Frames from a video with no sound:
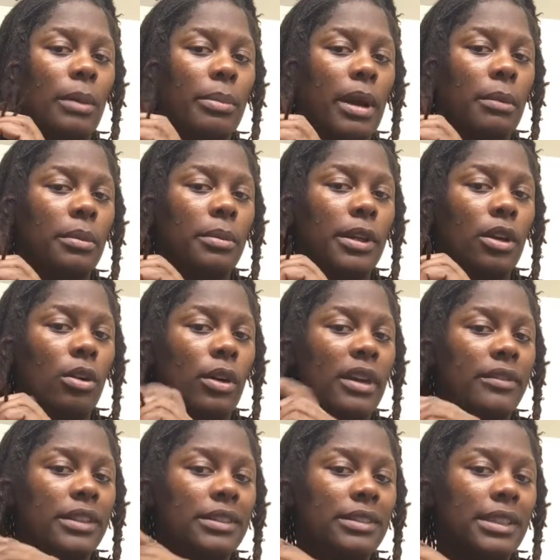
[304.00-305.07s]
I probably go
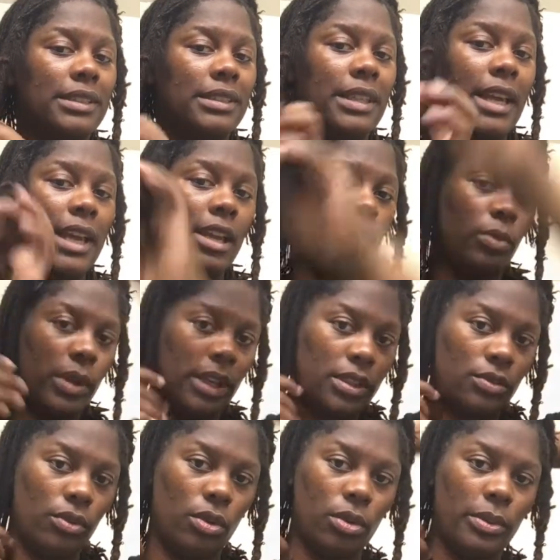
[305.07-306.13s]
every 6 to 8 weeks
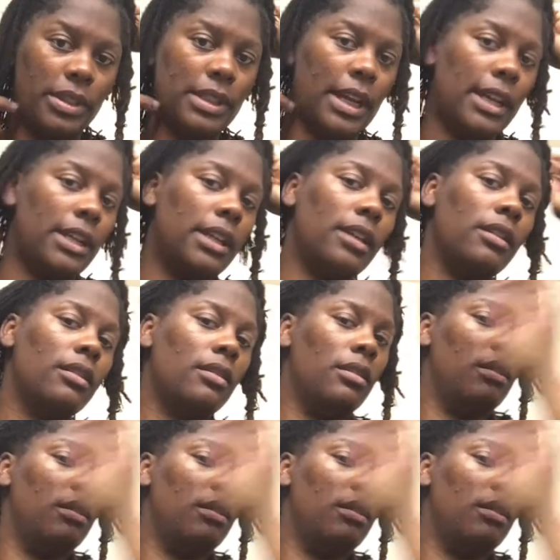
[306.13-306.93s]
for a retightening.